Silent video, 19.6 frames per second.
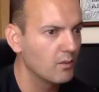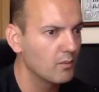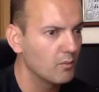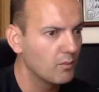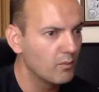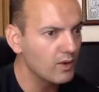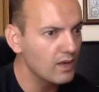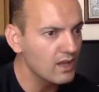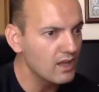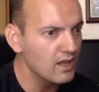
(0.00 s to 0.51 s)

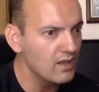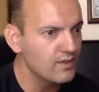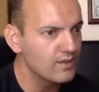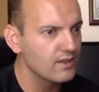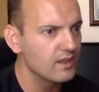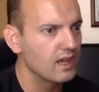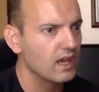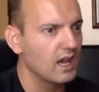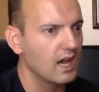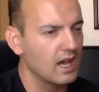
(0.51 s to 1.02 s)
with
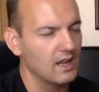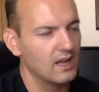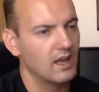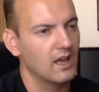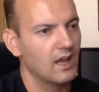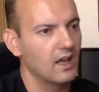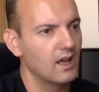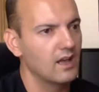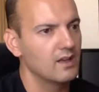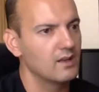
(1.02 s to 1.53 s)

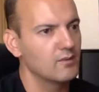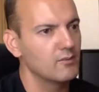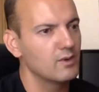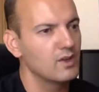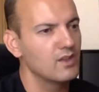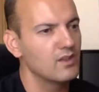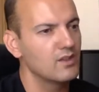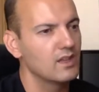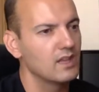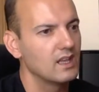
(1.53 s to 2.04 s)

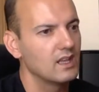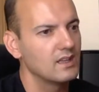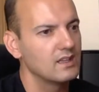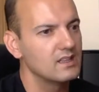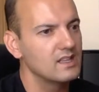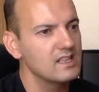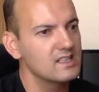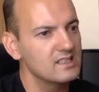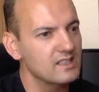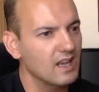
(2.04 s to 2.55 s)

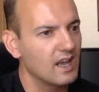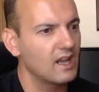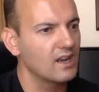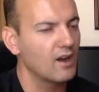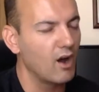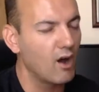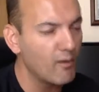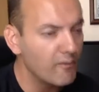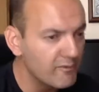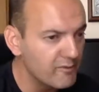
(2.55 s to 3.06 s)
this kind
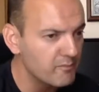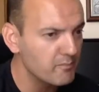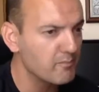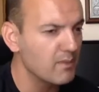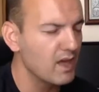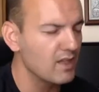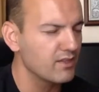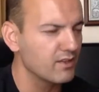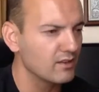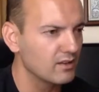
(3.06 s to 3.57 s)
of
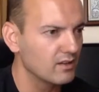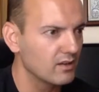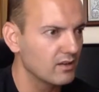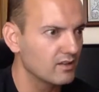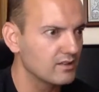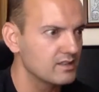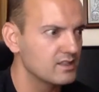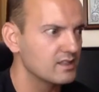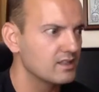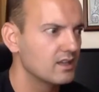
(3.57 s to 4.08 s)

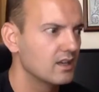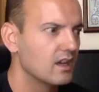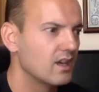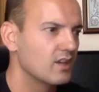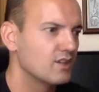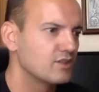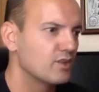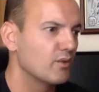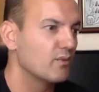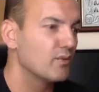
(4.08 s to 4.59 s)
methodology.
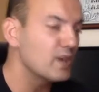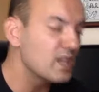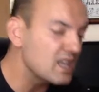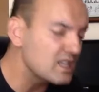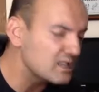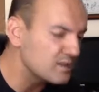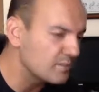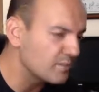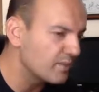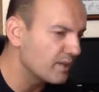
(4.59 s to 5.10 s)
So we
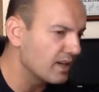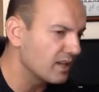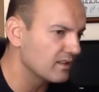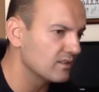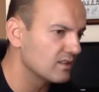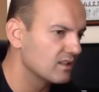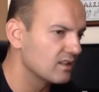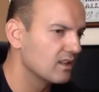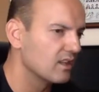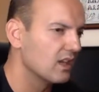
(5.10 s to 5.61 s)

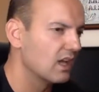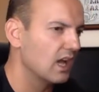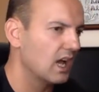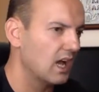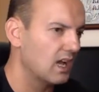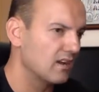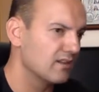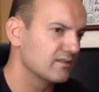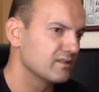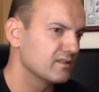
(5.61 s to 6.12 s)
spent a
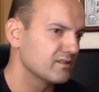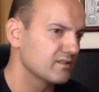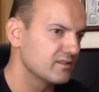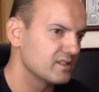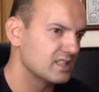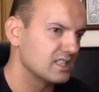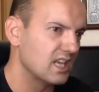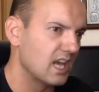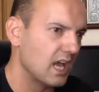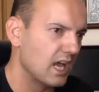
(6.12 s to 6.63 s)
lot of
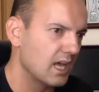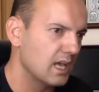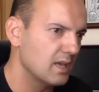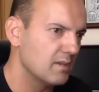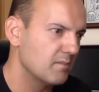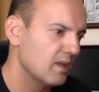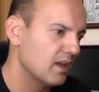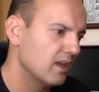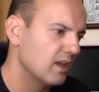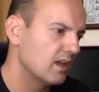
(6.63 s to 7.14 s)
time
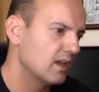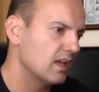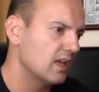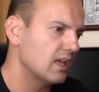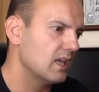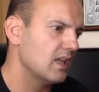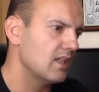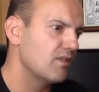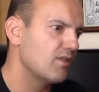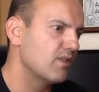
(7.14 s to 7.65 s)

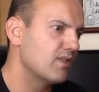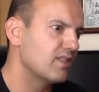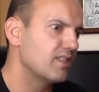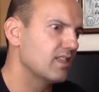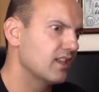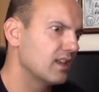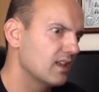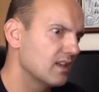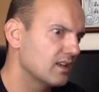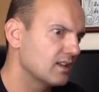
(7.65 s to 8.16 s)
in
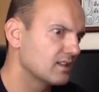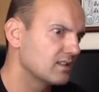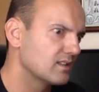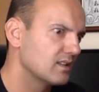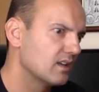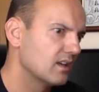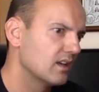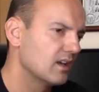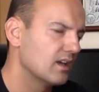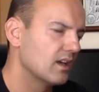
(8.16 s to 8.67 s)
things
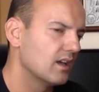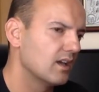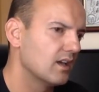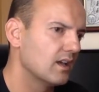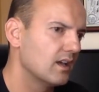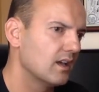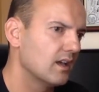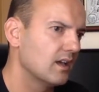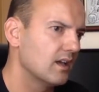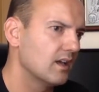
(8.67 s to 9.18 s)

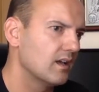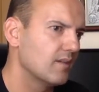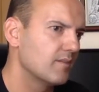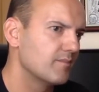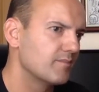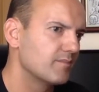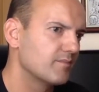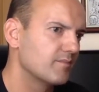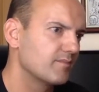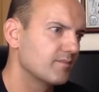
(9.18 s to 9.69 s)

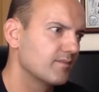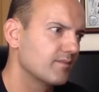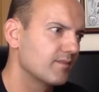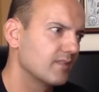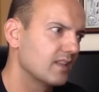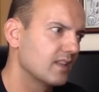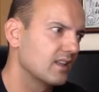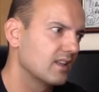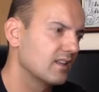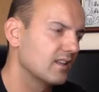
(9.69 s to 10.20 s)

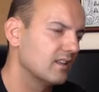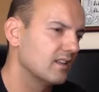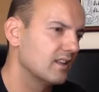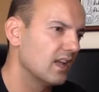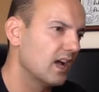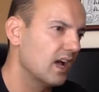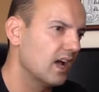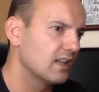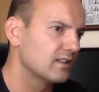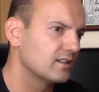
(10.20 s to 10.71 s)

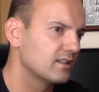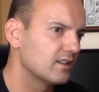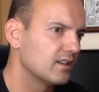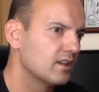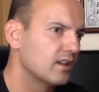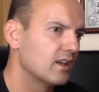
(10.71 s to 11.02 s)
that